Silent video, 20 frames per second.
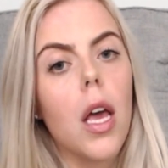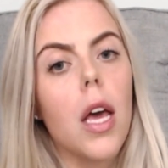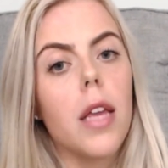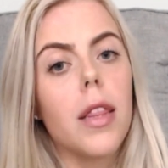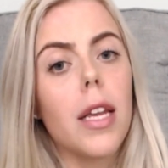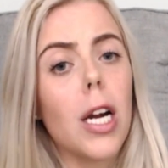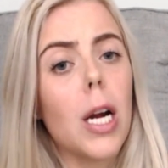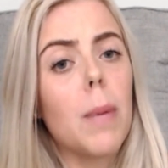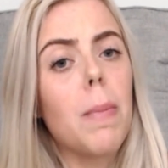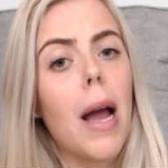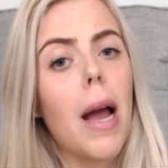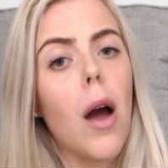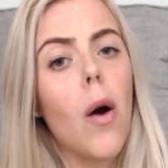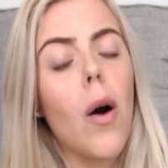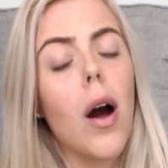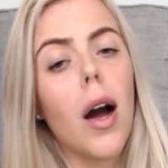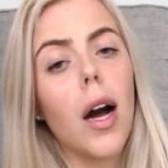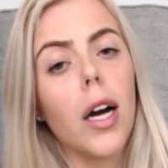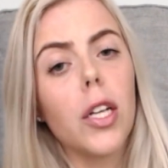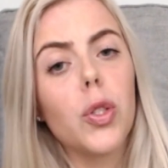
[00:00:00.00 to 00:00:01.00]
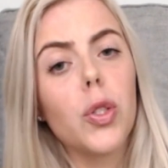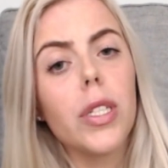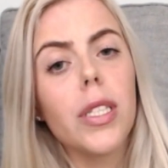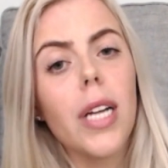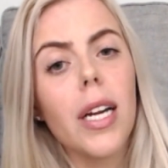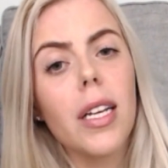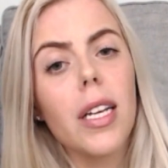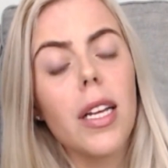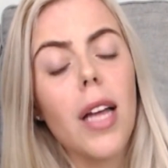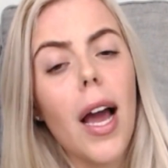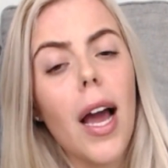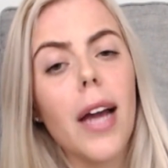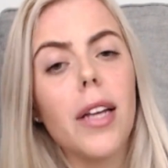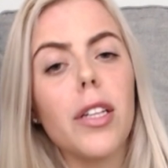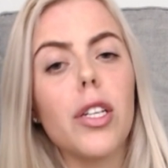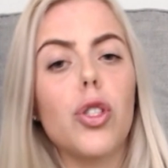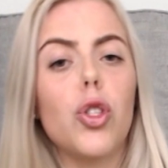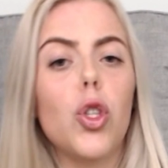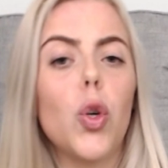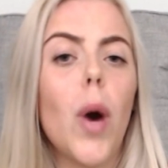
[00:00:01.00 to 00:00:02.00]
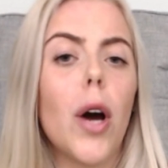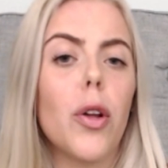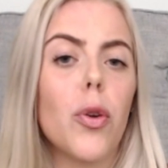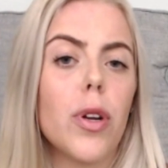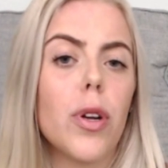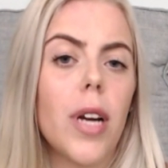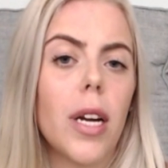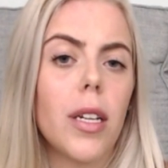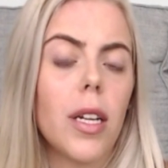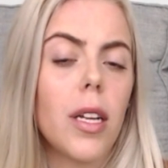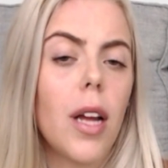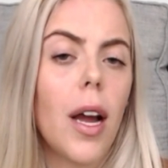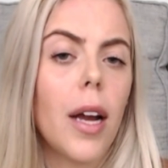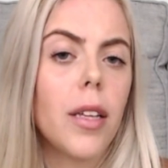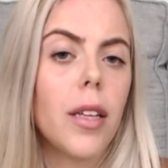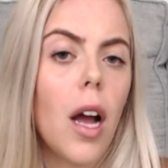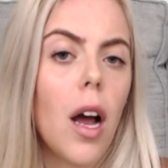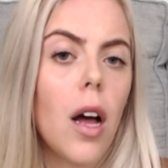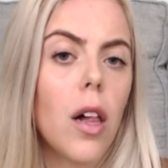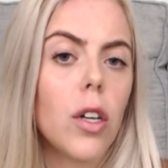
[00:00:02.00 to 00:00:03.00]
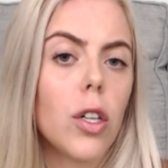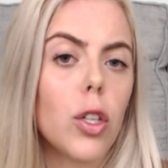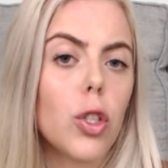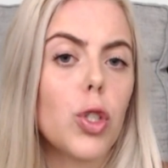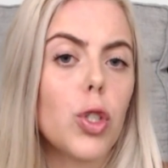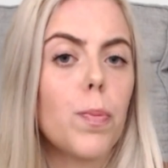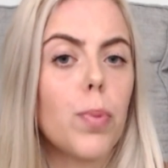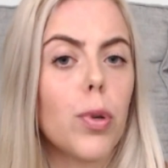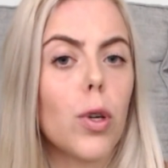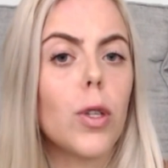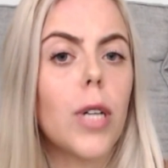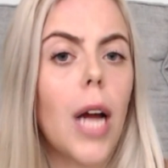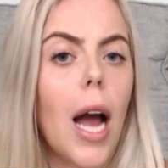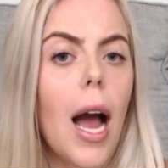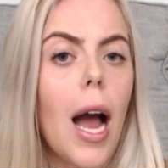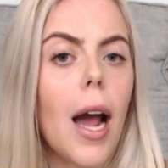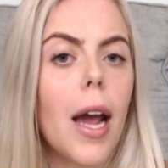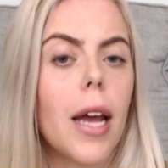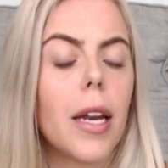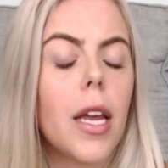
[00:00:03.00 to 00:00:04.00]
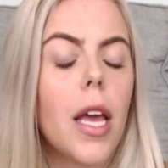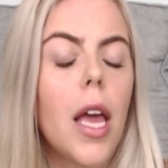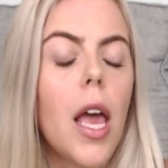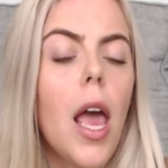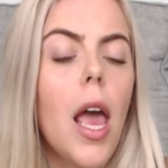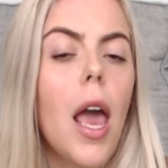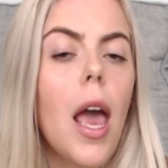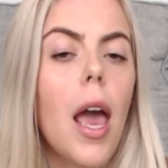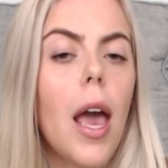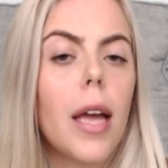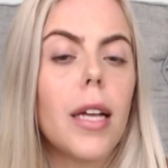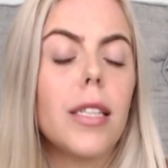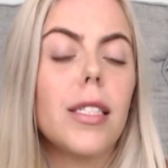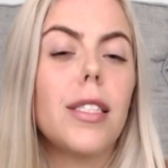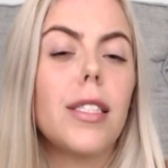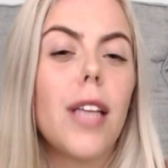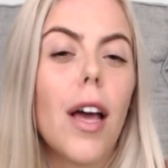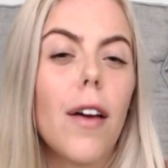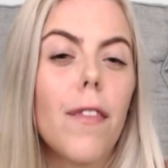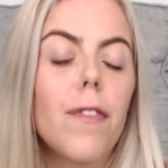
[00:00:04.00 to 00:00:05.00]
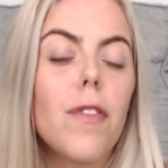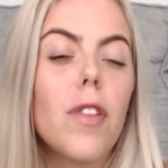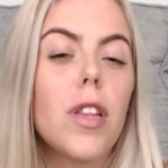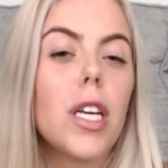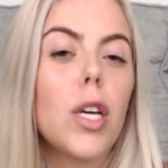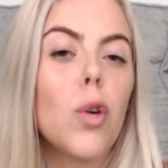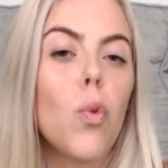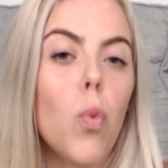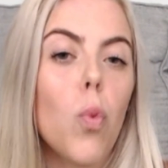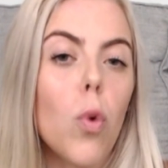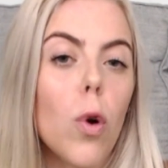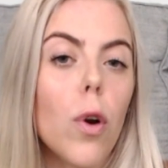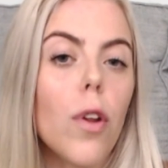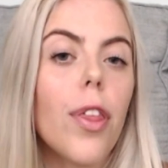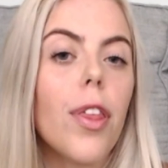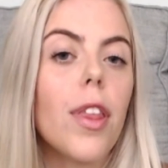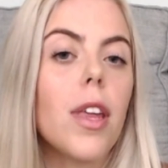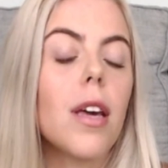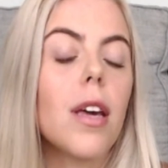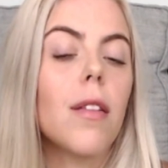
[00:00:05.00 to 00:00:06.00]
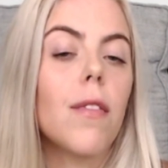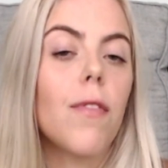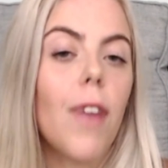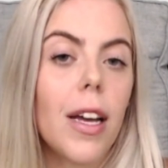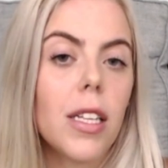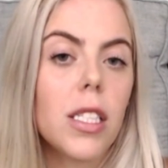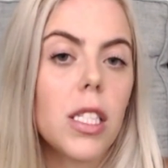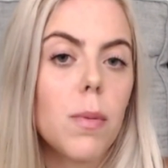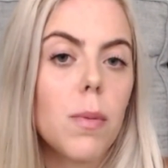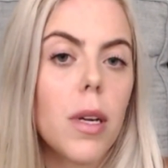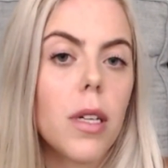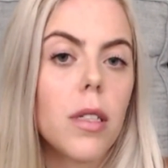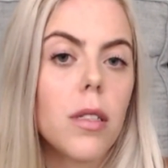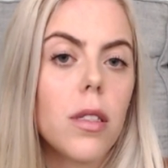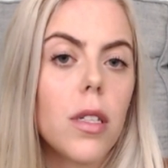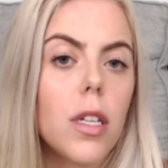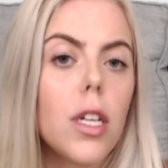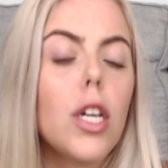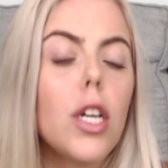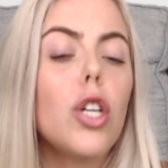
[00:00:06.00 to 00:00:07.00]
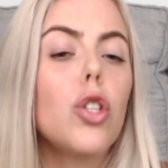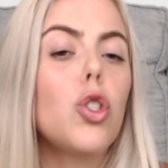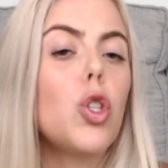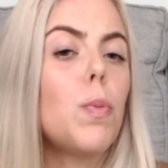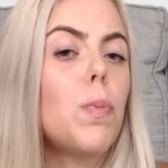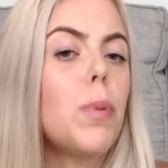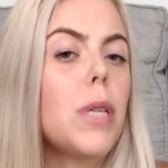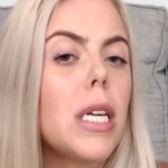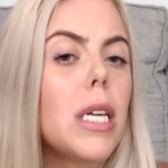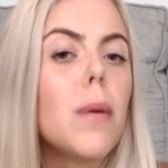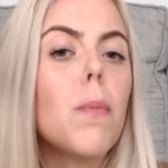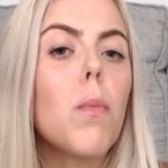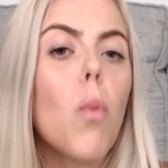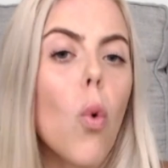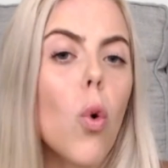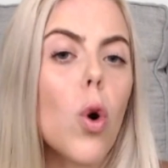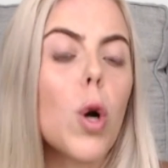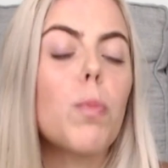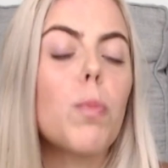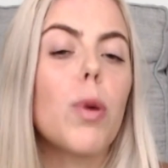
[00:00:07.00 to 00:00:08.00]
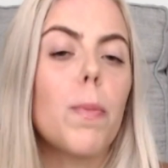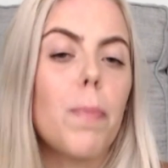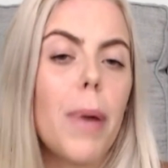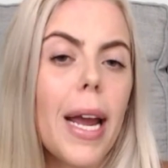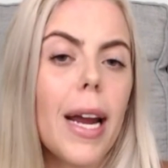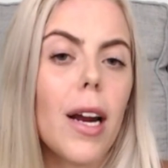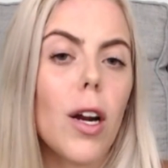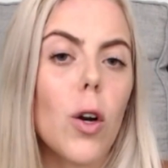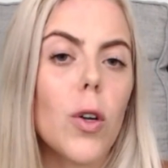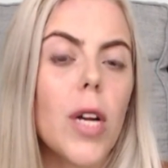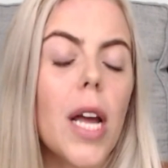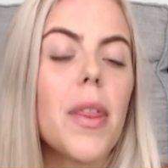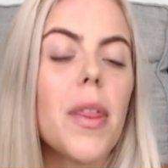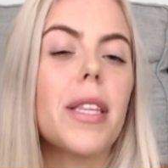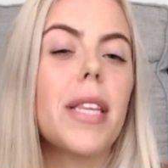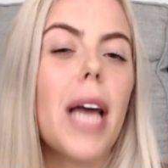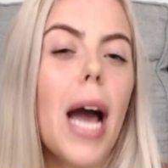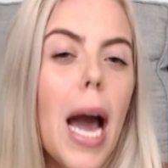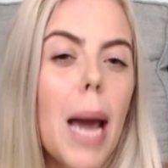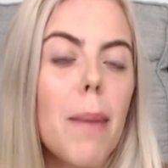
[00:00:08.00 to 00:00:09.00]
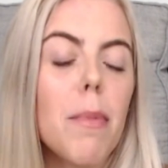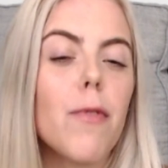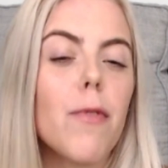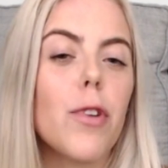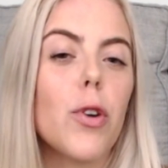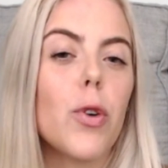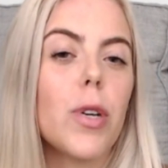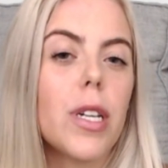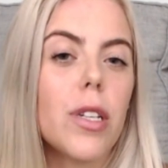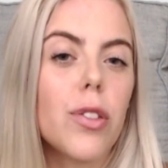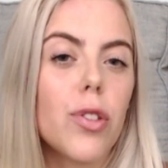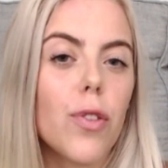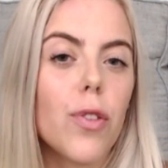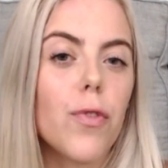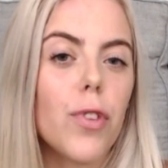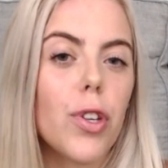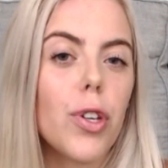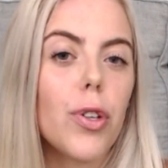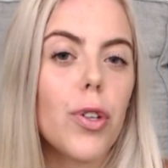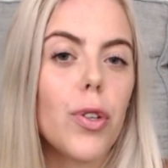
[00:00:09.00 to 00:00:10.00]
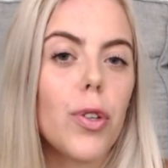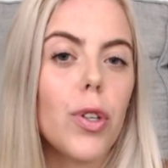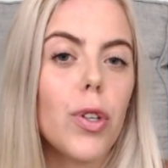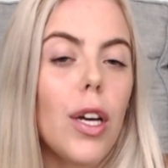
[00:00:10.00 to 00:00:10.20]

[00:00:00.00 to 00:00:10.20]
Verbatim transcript: they're about $199 to $299 per guide, and it's definitely worth the investment. To be more prepared at the time of your interview